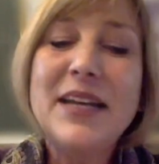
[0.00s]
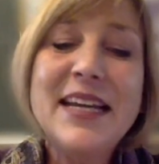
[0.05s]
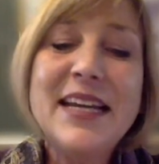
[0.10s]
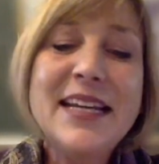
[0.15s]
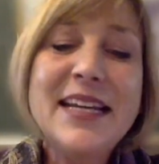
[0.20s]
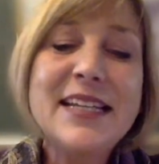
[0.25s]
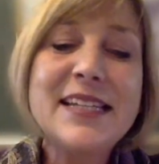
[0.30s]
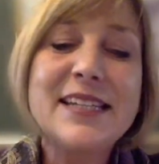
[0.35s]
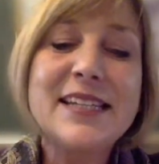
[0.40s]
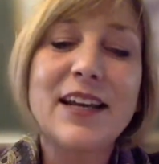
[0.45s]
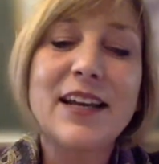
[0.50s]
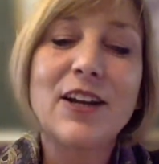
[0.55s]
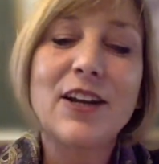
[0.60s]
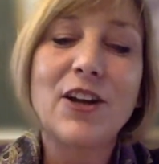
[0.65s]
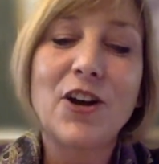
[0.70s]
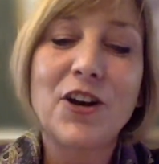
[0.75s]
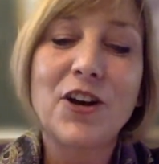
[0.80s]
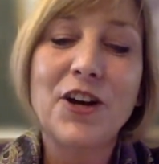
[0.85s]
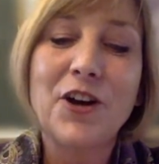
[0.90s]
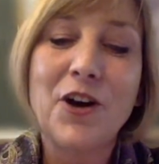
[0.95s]
Please
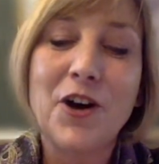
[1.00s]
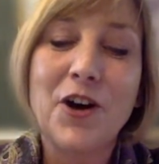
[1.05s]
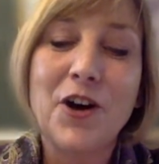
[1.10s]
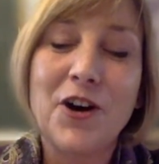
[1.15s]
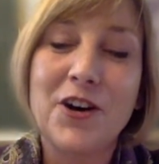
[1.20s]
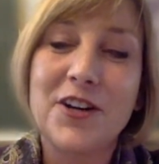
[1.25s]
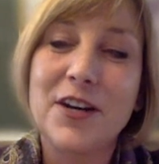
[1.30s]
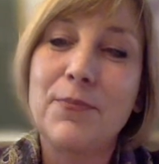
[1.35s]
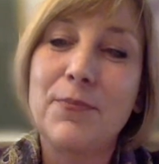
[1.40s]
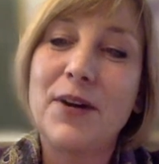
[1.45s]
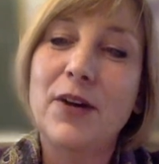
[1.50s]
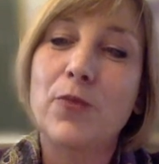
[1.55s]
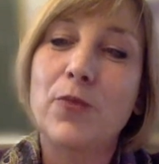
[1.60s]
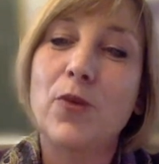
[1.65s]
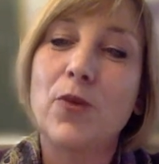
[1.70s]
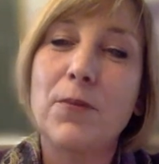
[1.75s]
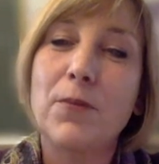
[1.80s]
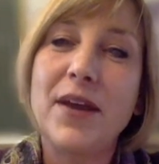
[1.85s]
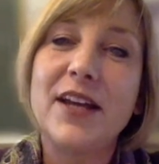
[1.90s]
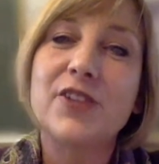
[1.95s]
think long and hard
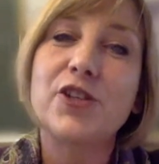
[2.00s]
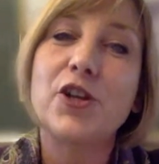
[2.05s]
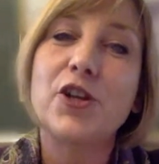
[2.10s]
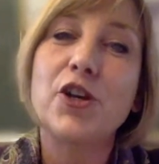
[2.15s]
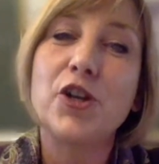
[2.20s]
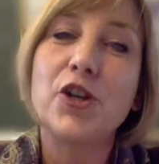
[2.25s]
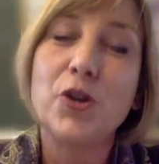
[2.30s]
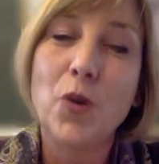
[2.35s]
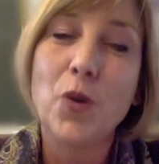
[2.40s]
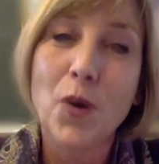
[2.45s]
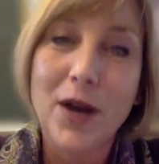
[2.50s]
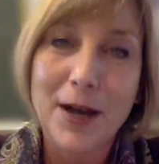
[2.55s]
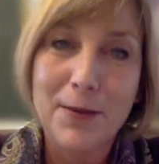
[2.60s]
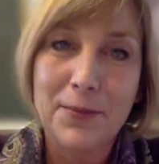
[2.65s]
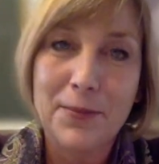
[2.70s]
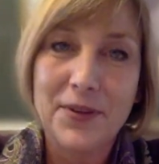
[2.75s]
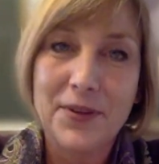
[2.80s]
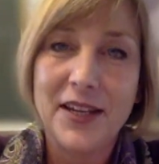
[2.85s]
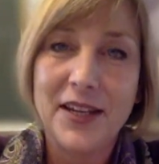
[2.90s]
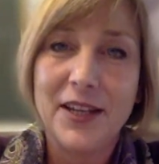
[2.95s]
about what makes your
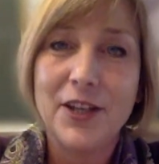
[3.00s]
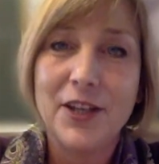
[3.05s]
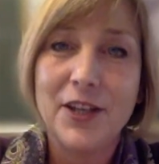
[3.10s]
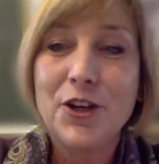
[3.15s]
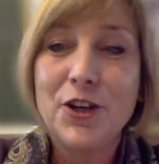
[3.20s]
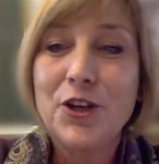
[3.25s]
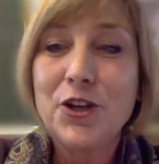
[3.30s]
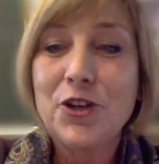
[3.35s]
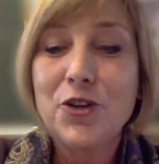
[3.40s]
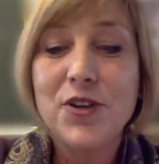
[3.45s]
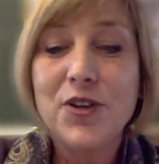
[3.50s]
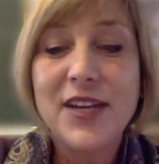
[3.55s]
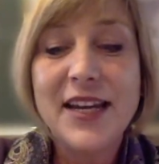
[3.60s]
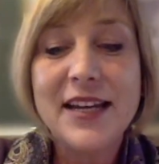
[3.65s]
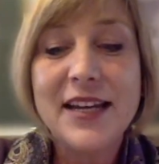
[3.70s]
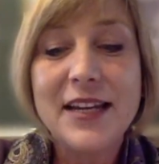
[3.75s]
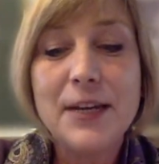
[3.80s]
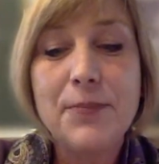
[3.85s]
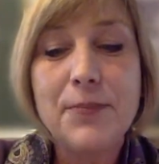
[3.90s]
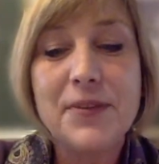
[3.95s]
company
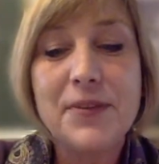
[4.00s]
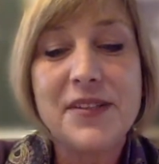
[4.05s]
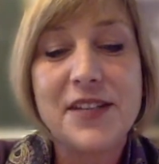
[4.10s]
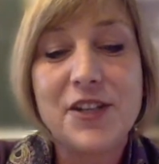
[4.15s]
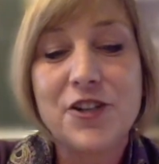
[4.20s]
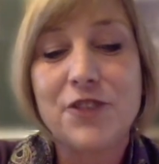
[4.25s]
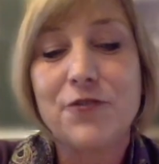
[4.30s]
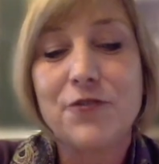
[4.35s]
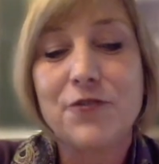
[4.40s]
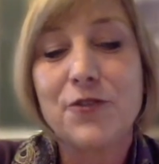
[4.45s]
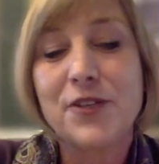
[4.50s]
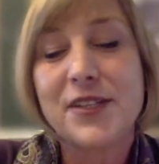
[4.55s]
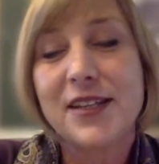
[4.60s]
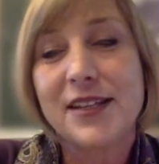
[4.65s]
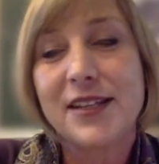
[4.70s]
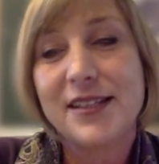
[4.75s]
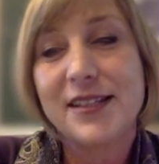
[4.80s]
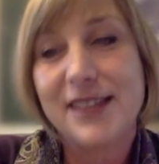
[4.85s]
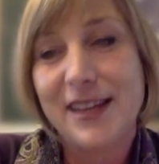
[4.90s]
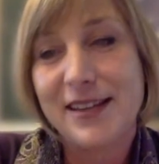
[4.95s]
uniquely positioned for
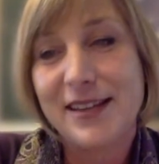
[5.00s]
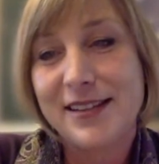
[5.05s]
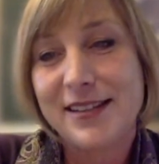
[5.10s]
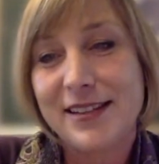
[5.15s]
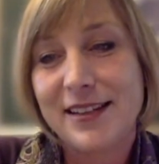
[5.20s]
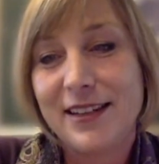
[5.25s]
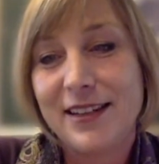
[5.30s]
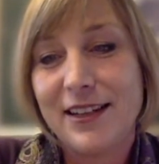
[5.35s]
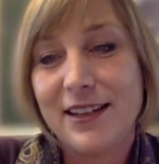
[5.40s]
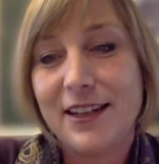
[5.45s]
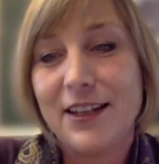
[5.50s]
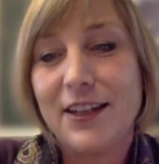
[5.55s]
success.